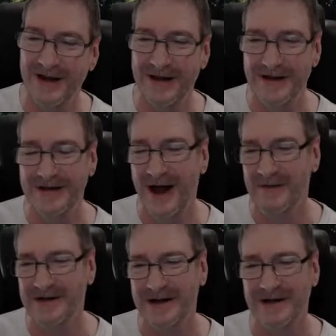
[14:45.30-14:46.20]
Yeah,
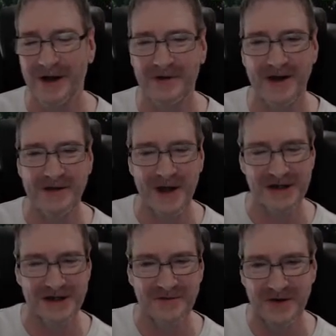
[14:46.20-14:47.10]
I haven't done a lot of
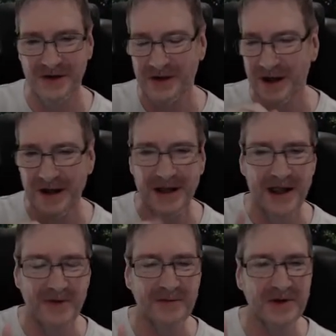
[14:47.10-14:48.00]
animation in Vue.
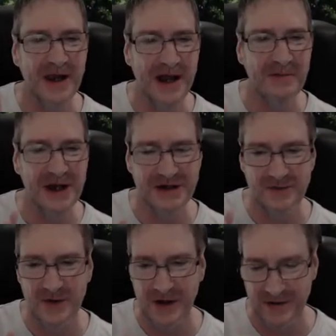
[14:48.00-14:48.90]
If I'm doing
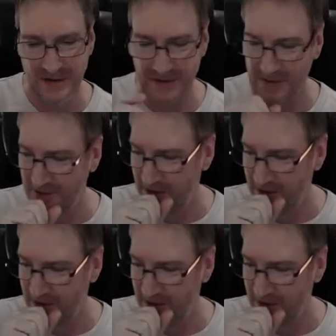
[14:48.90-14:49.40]
animation work,